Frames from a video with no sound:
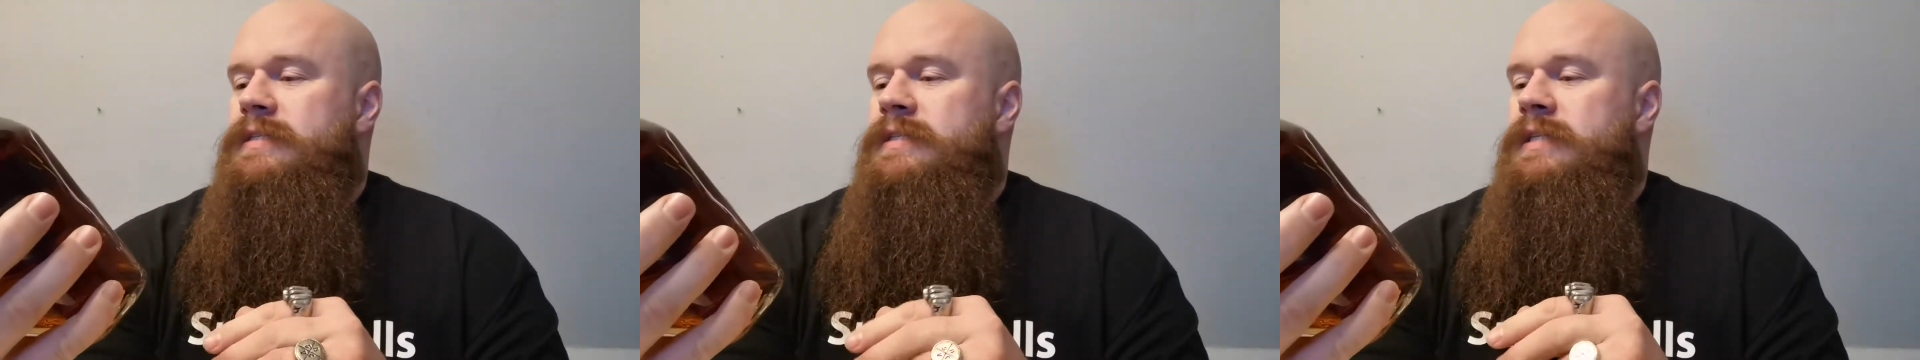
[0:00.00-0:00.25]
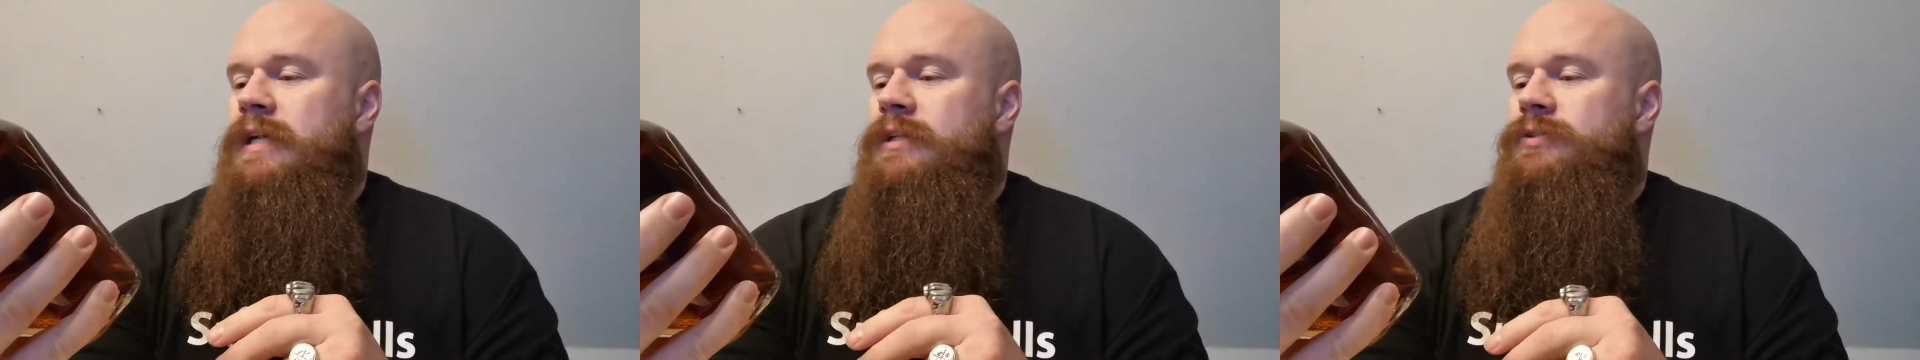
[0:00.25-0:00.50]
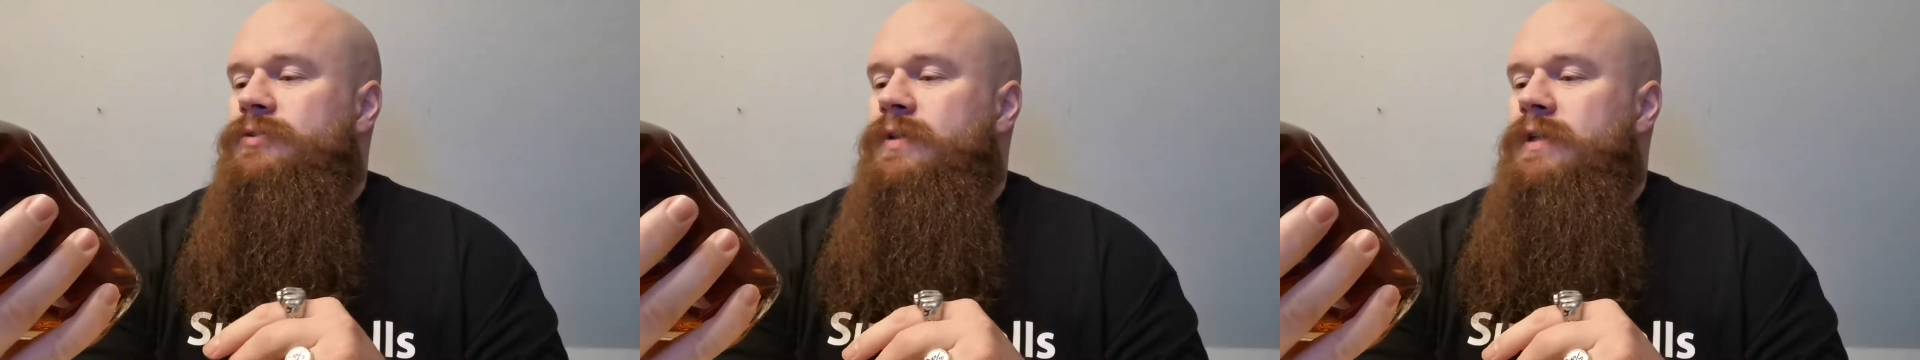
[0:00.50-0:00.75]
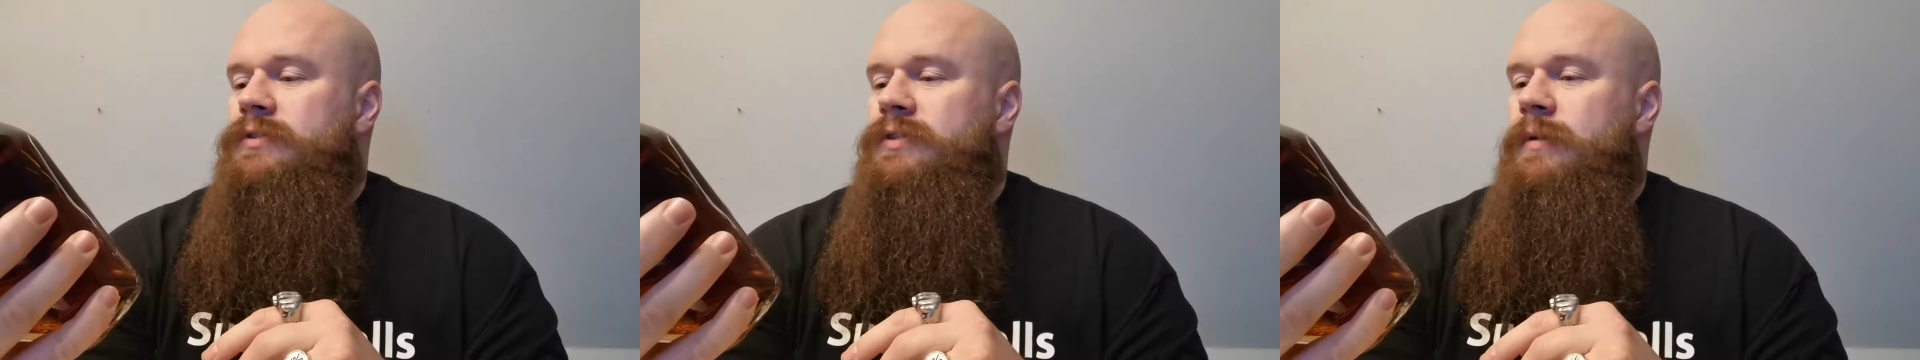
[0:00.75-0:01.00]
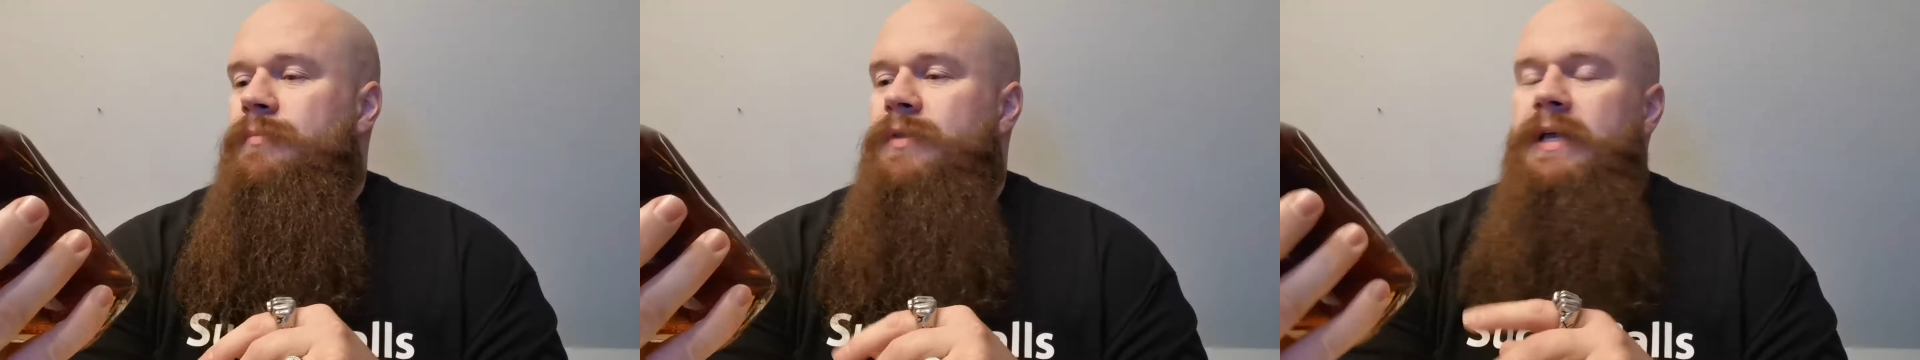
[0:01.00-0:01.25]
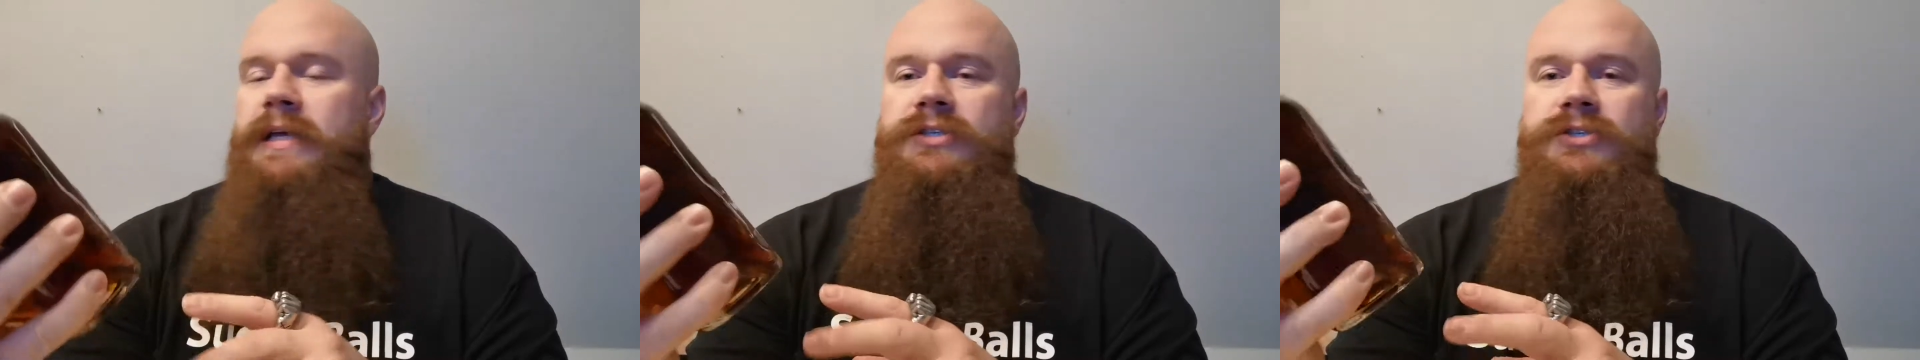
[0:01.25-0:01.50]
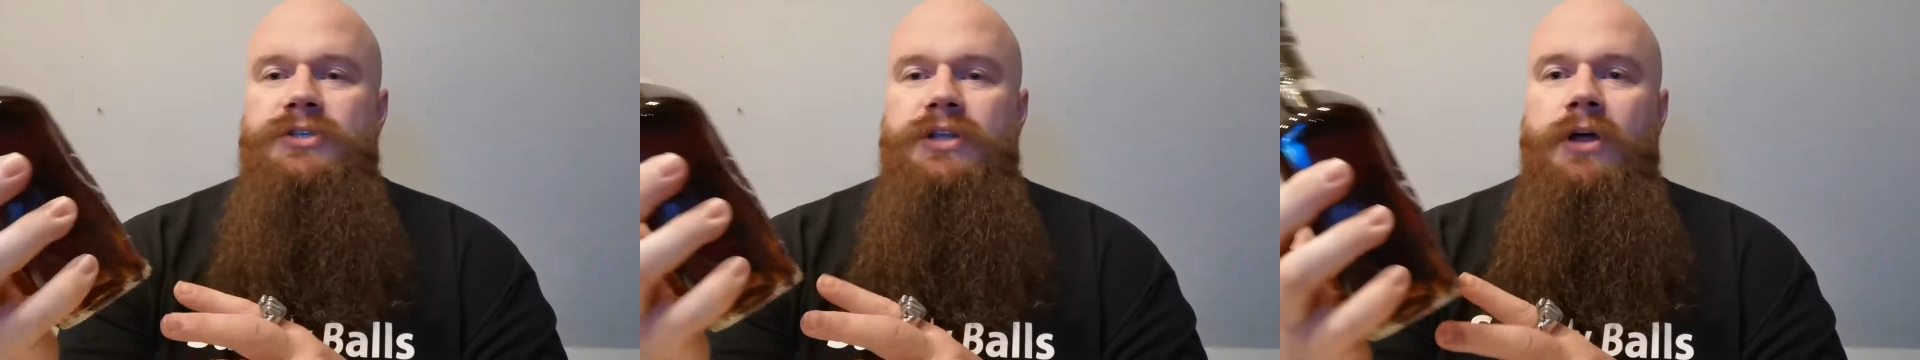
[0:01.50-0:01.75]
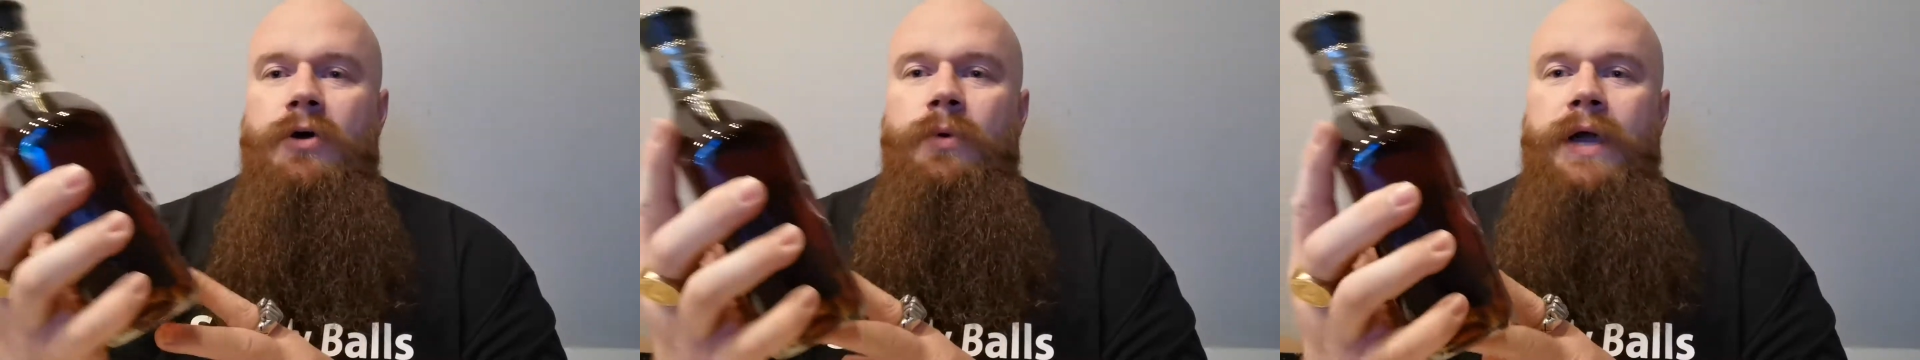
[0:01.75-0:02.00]
tells you that something is
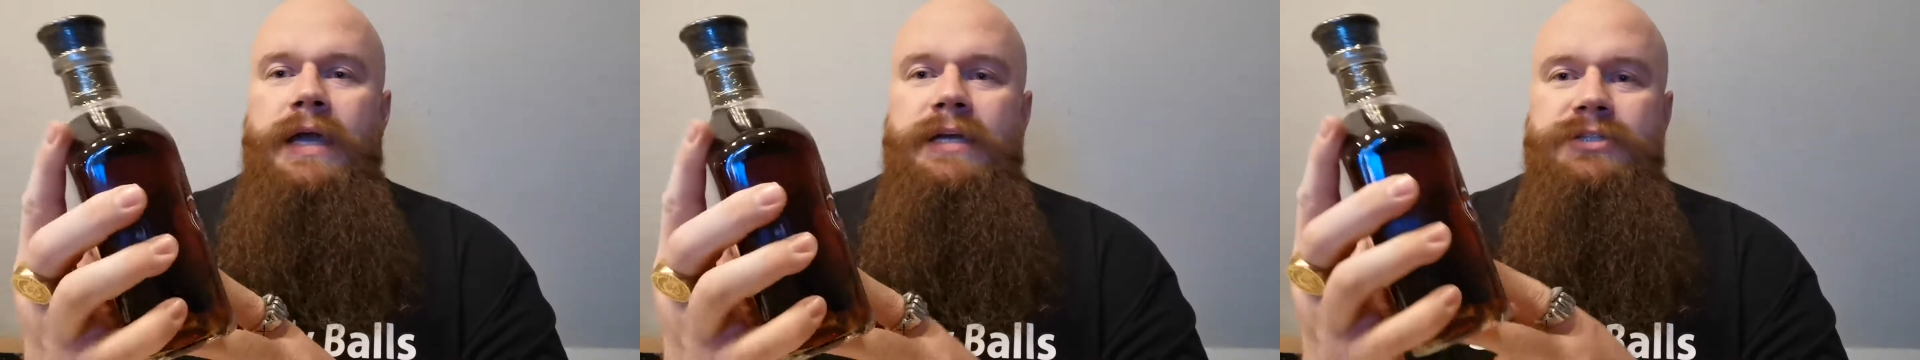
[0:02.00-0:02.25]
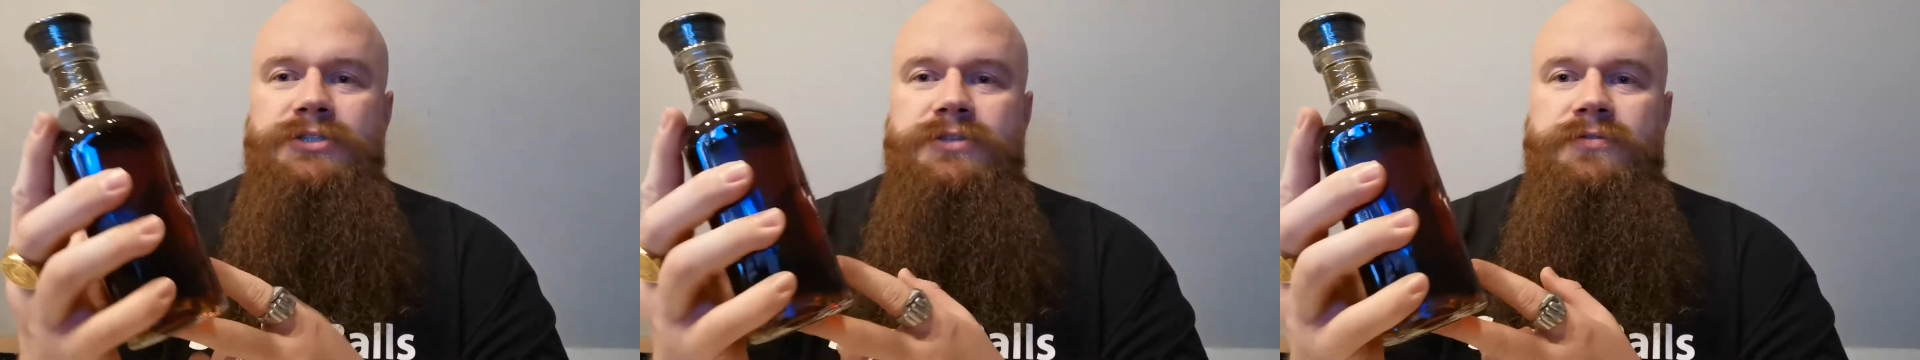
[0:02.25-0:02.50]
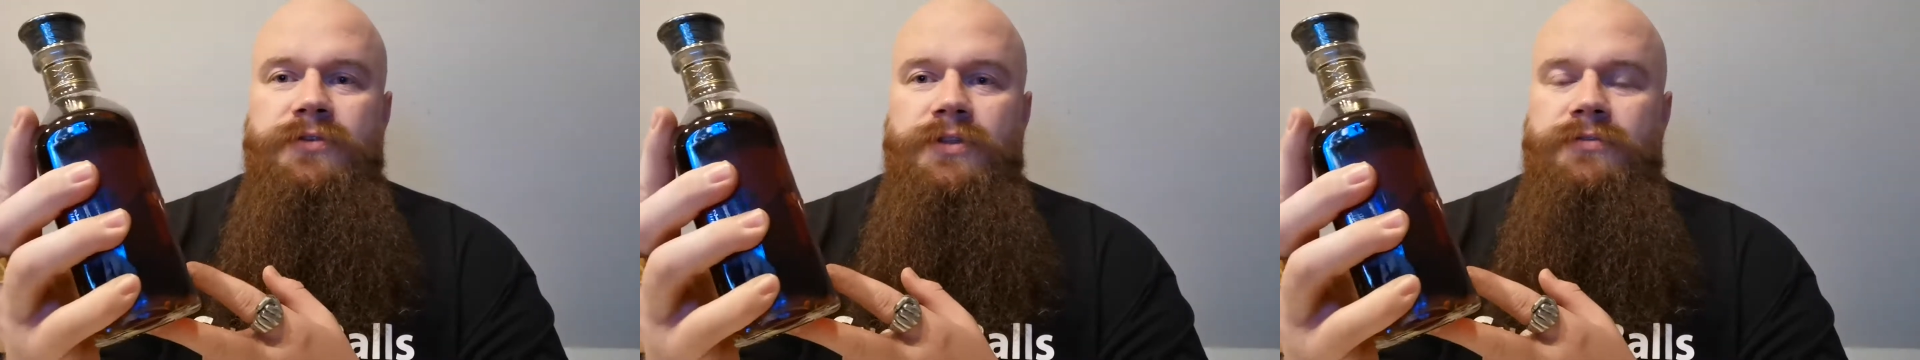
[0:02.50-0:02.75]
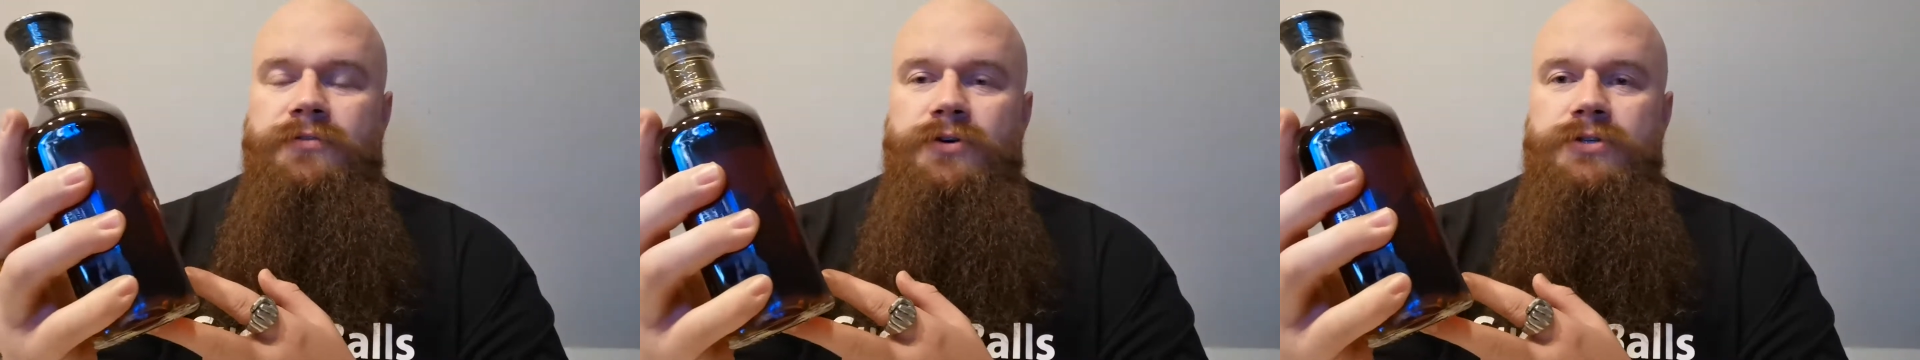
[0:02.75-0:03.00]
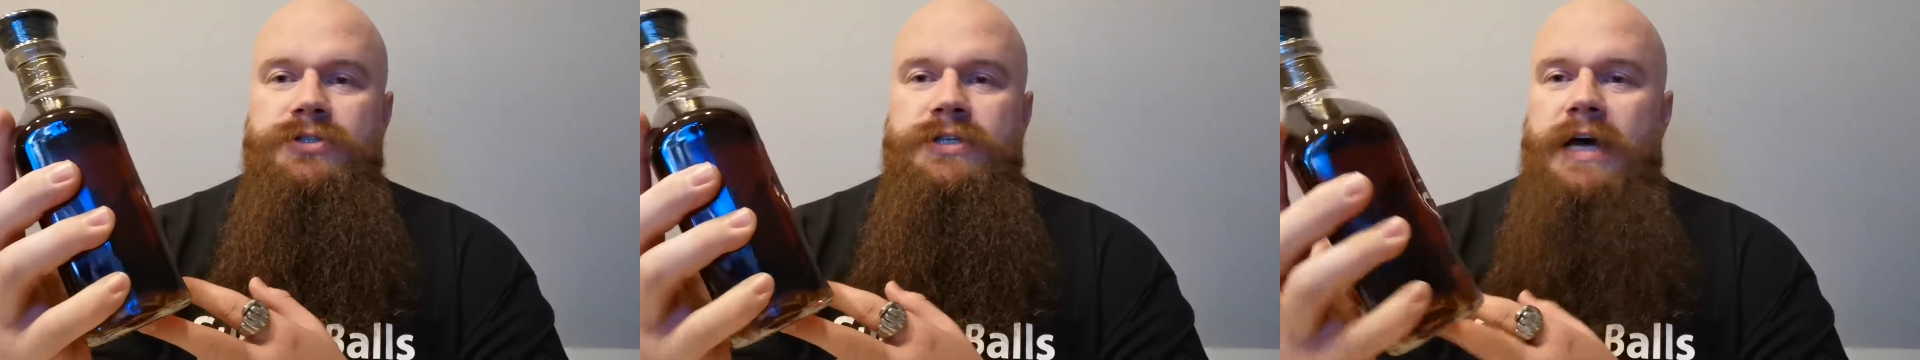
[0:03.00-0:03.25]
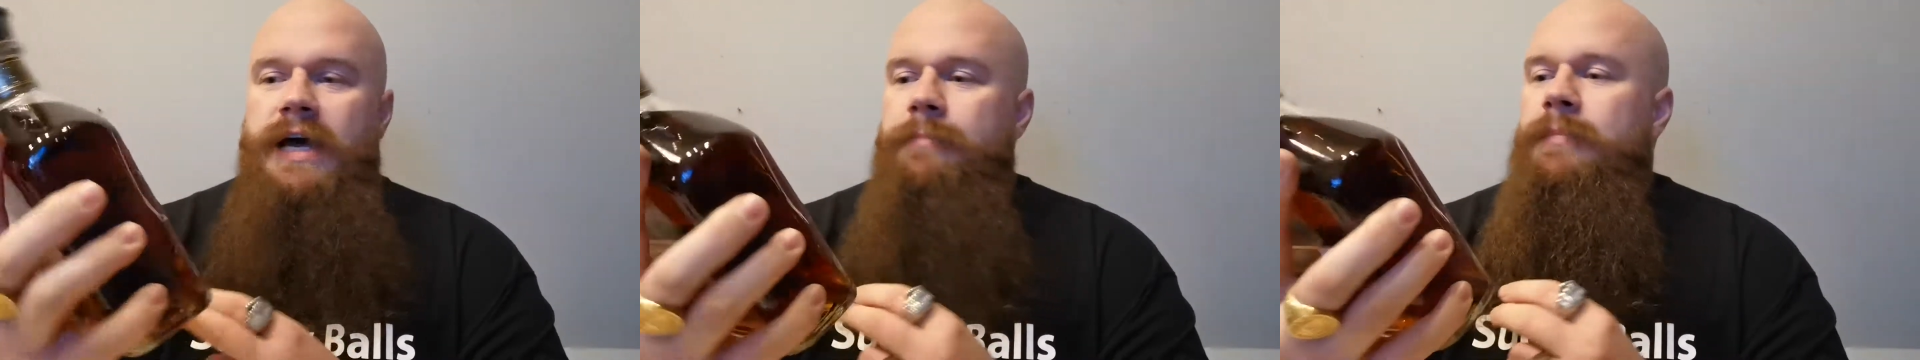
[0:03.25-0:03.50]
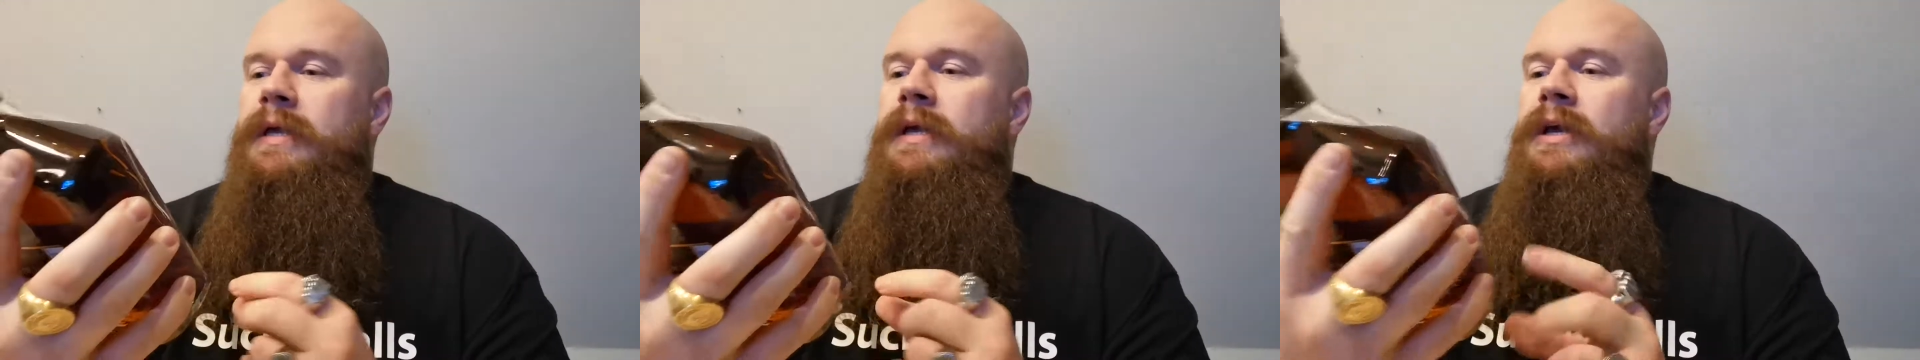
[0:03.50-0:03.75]
slow-aged for the first time,